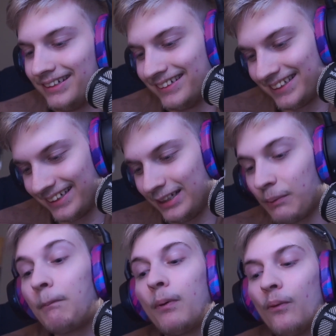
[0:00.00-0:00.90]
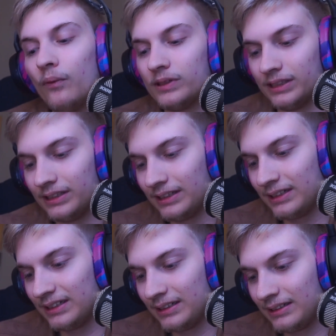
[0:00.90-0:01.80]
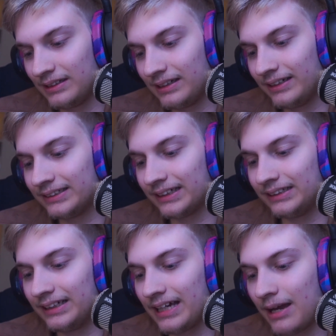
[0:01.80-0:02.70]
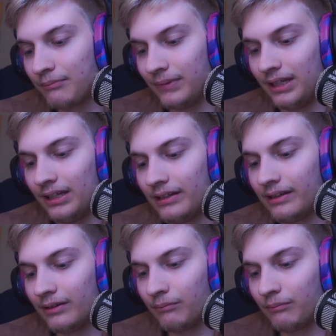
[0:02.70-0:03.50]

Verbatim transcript: He's like, you're poor. He's like, you got me,